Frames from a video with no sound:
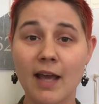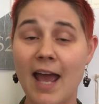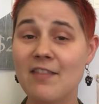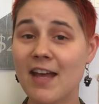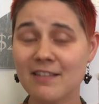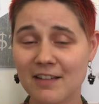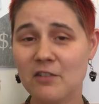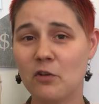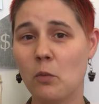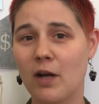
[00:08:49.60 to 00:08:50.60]
And that's
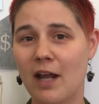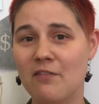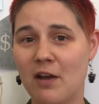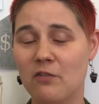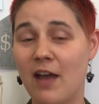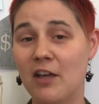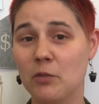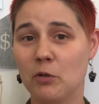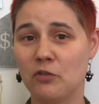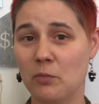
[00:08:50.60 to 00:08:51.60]
it for what I found
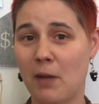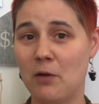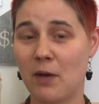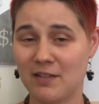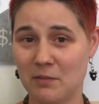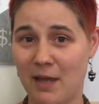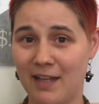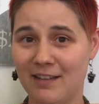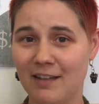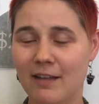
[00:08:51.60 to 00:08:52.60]
valuable for my
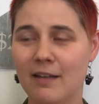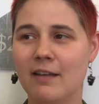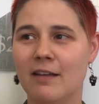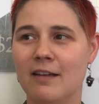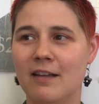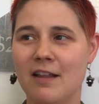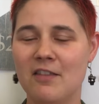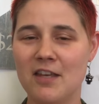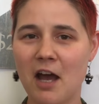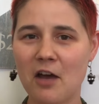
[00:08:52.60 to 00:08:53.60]
resume.
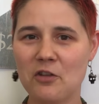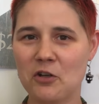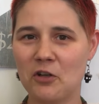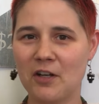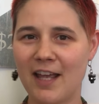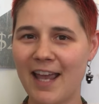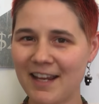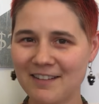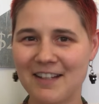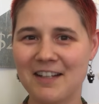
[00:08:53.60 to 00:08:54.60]
The other
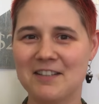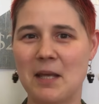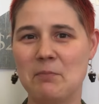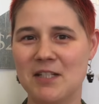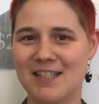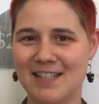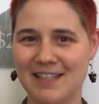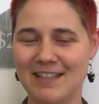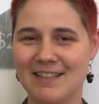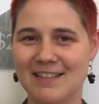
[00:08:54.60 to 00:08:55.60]
8
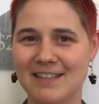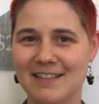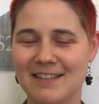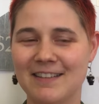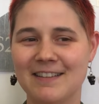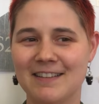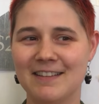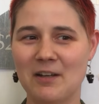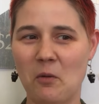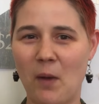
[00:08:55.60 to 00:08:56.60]
acceptances,
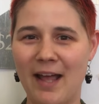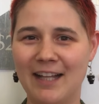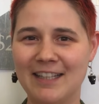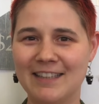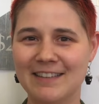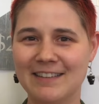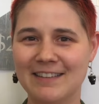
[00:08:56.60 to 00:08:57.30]
well,